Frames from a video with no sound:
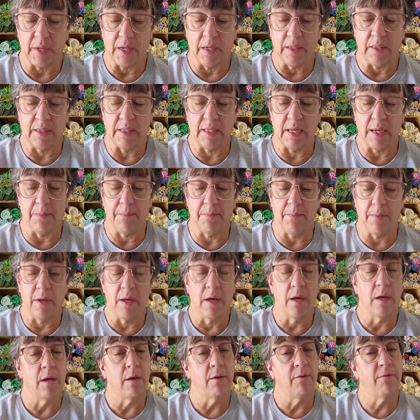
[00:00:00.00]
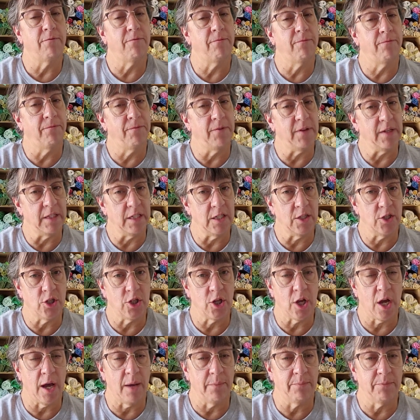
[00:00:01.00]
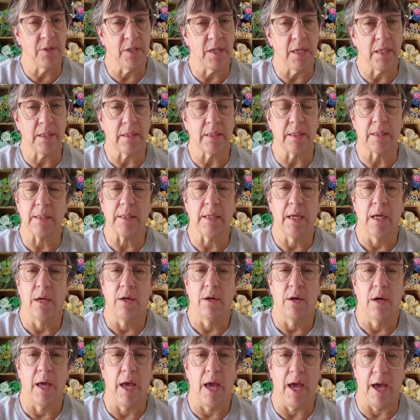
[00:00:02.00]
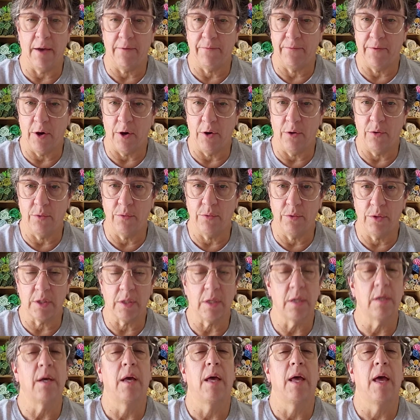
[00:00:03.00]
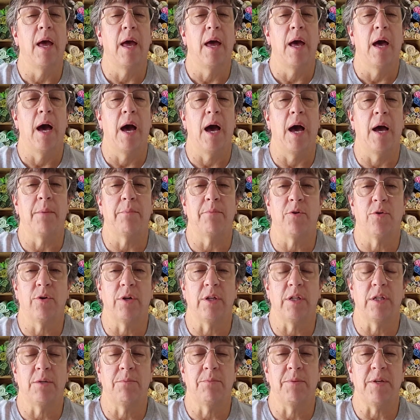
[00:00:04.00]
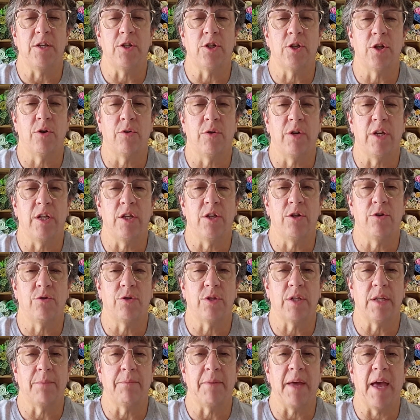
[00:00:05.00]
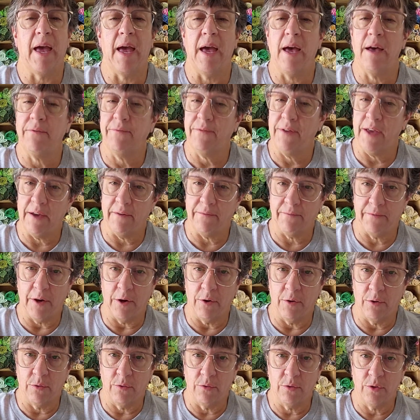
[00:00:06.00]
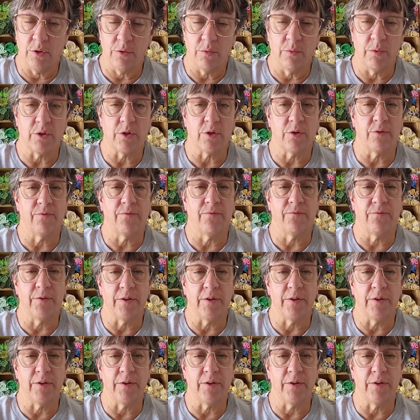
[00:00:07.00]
some finished objects, FOs. I'm going to be showing you some FFOs, which are